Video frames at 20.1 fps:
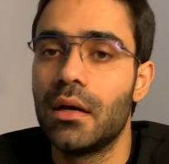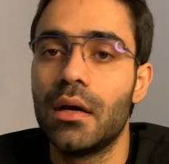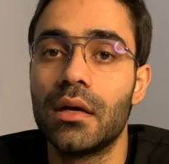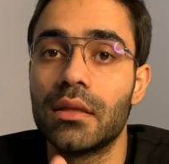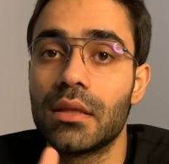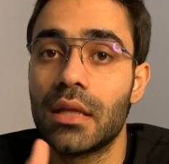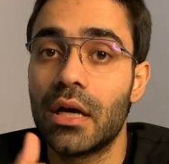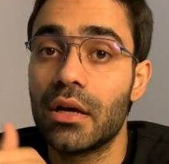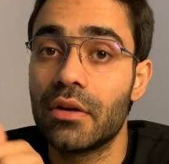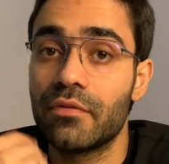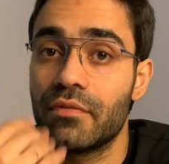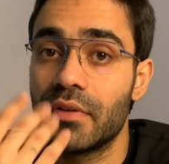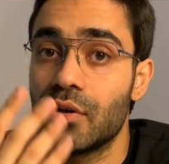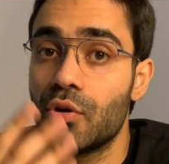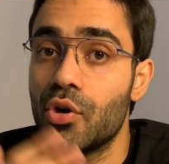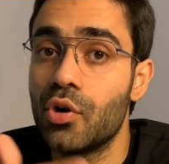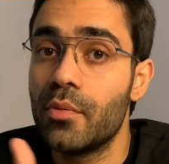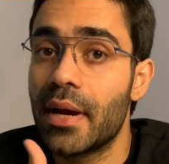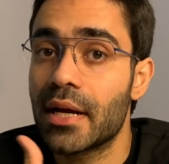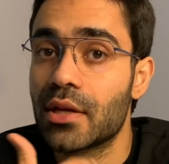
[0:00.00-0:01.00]
Now, if we
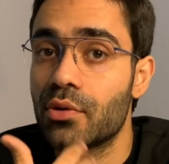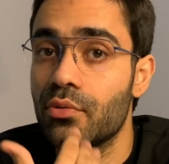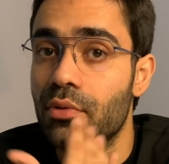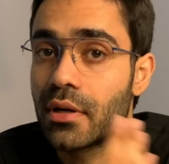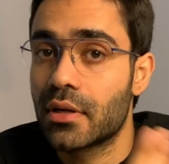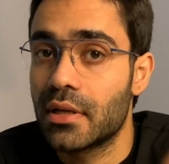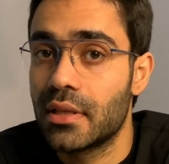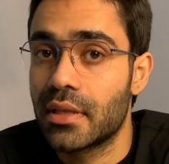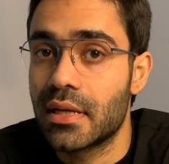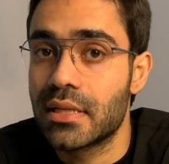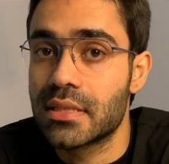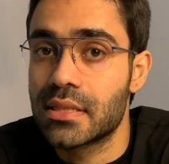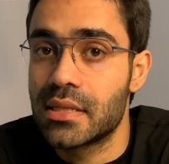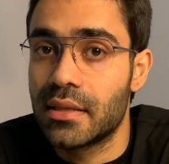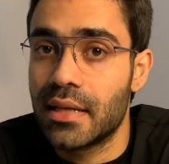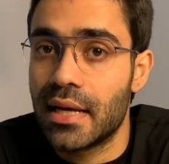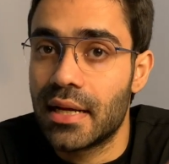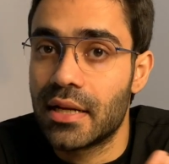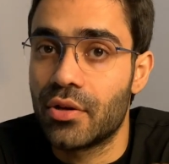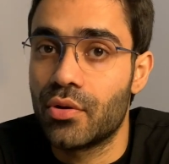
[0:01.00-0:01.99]
go back to a clinical
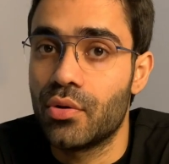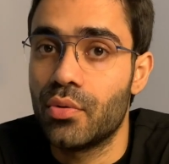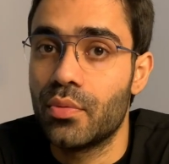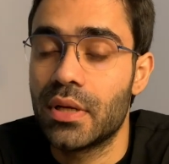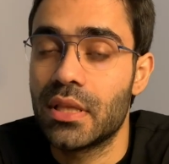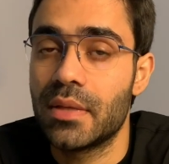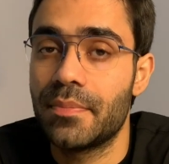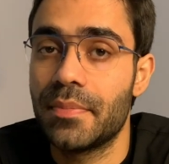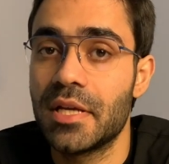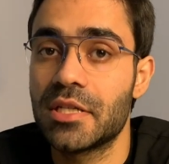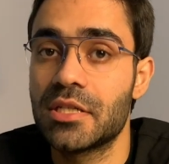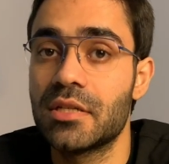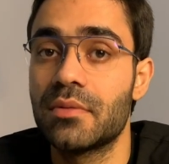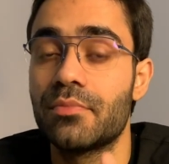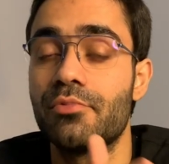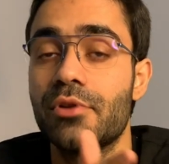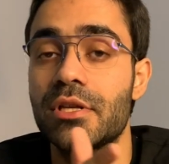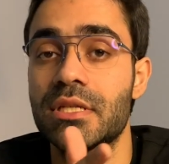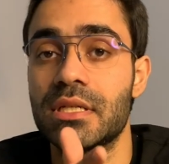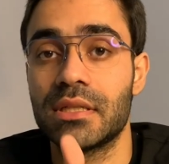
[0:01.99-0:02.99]
scenario where the patient
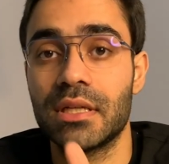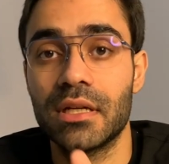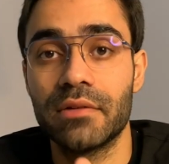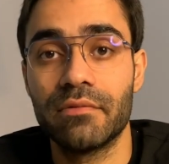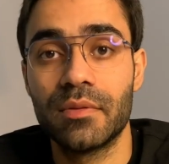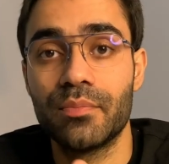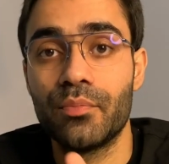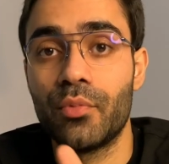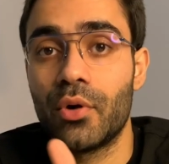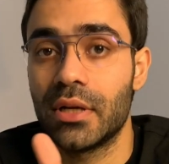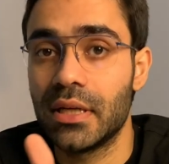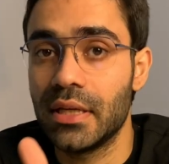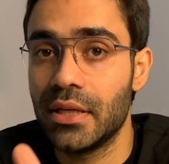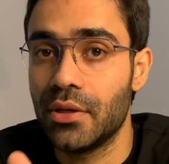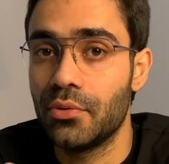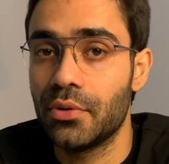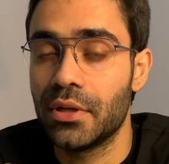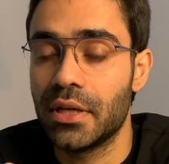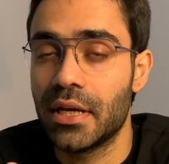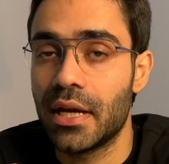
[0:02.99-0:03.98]
presented with
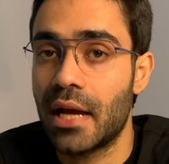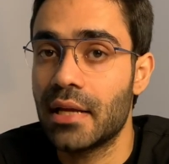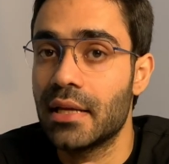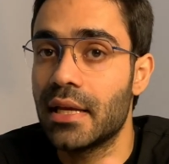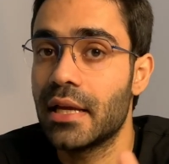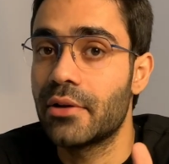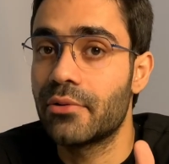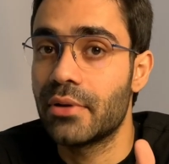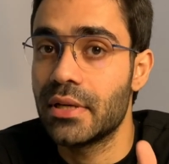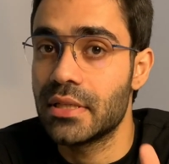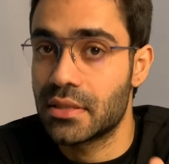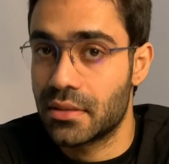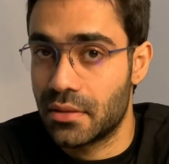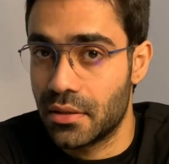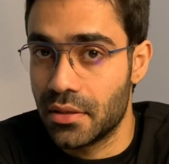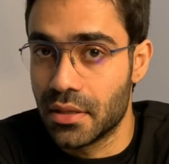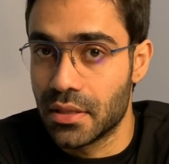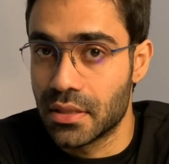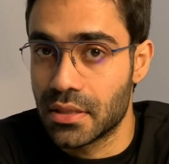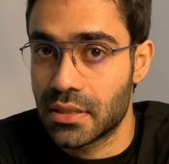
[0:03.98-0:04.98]
polyuria and increased
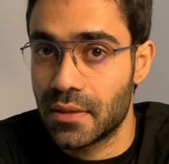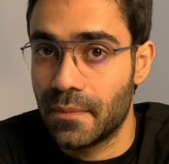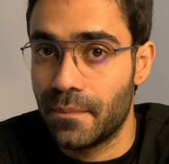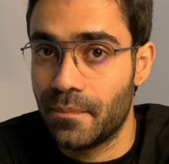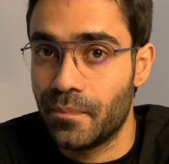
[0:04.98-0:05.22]
thirst,